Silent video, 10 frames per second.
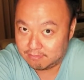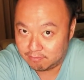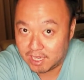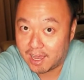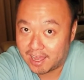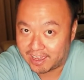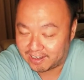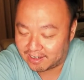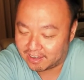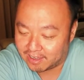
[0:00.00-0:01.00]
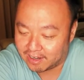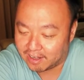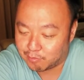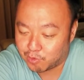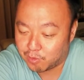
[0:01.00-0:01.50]
behind
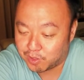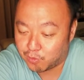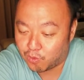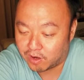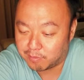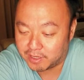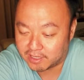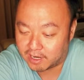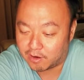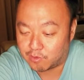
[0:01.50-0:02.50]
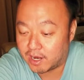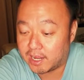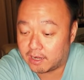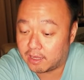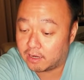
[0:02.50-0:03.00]
and probably won Big Ten
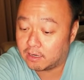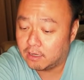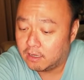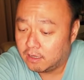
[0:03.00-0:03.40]
outright. And